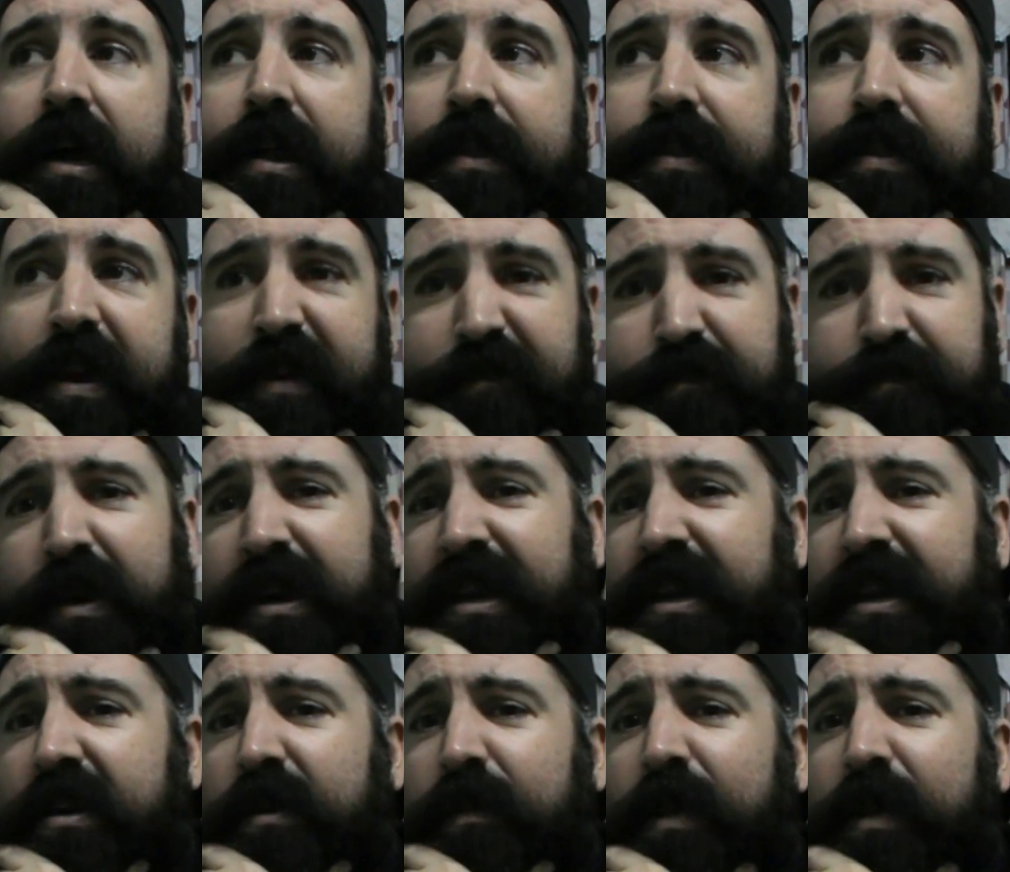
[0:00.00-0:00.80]
They've been
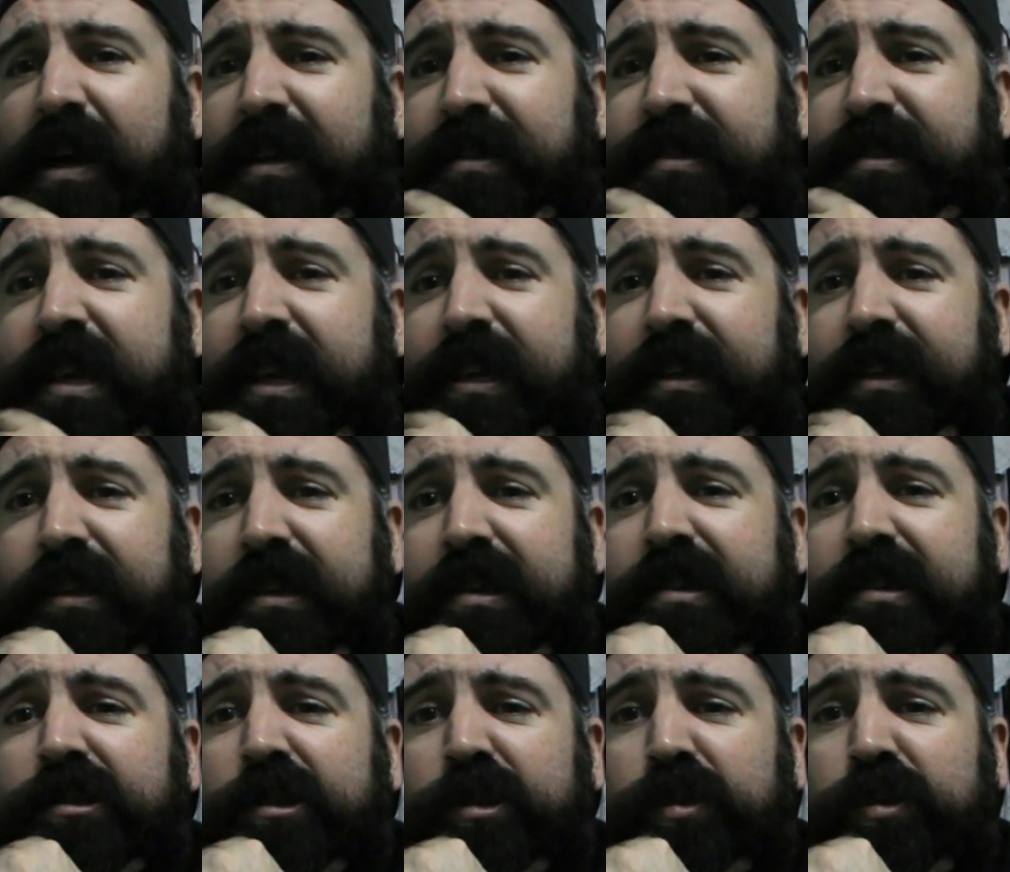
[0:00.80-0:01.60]
here about 10
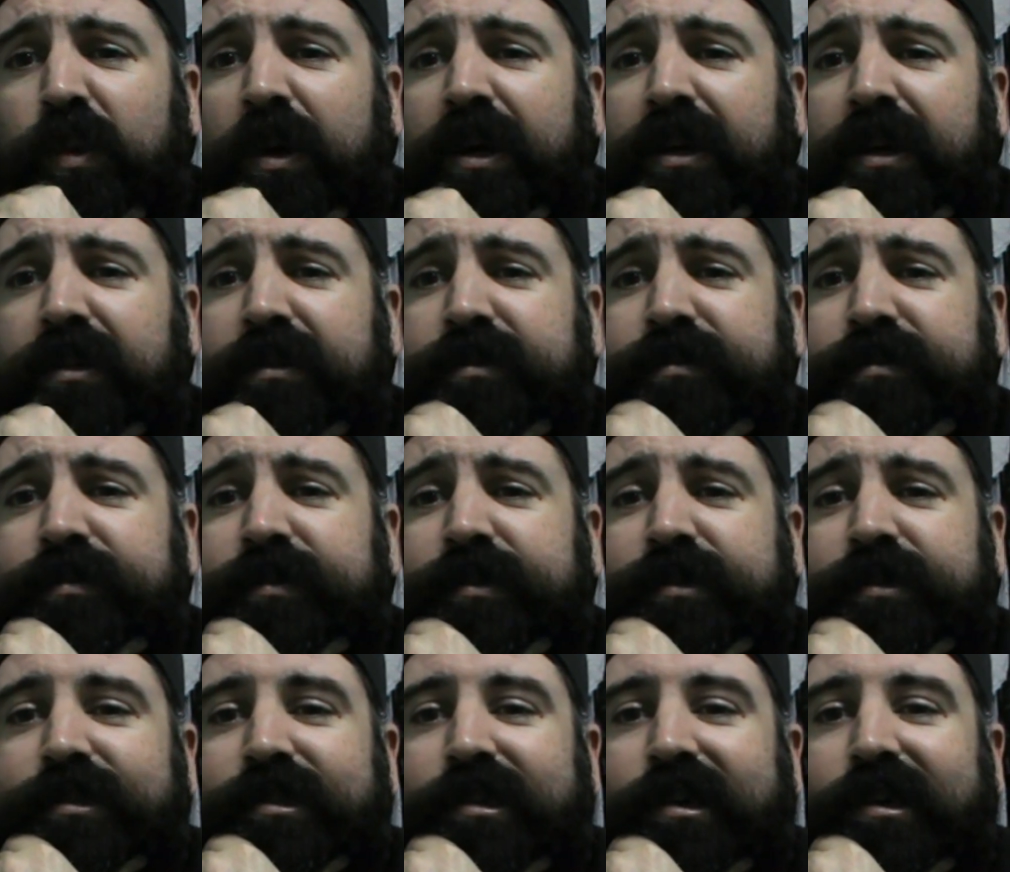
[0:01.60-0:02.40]
years as well,
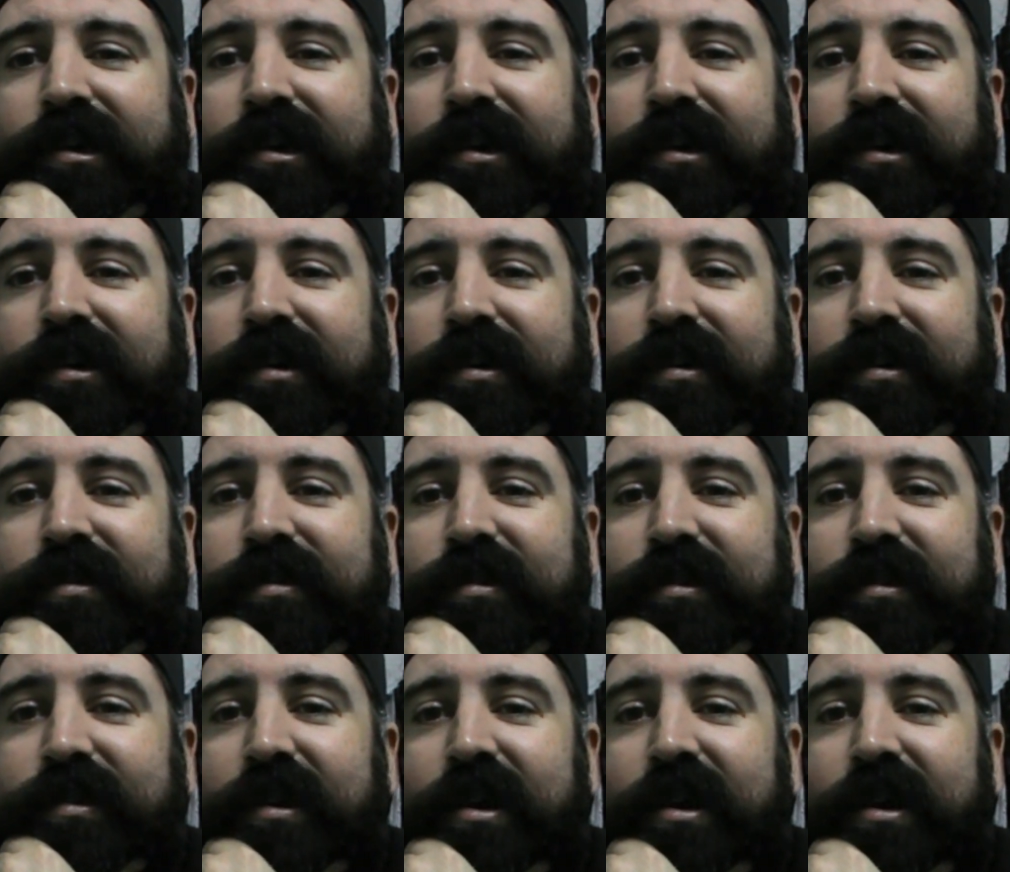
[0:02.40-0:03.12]
so